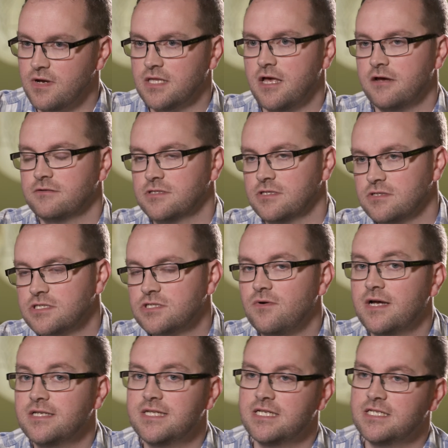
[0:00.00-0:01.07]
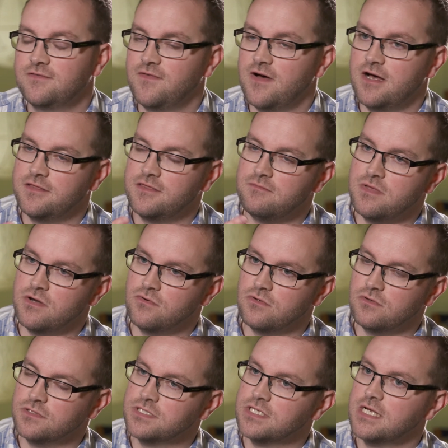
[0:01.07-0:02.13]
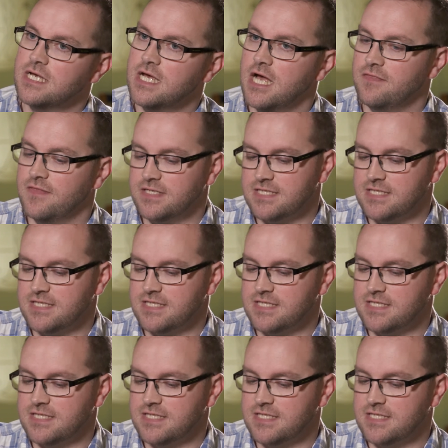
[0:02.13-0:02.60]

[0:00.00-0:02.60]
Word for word: it allows us to identify the minerals and the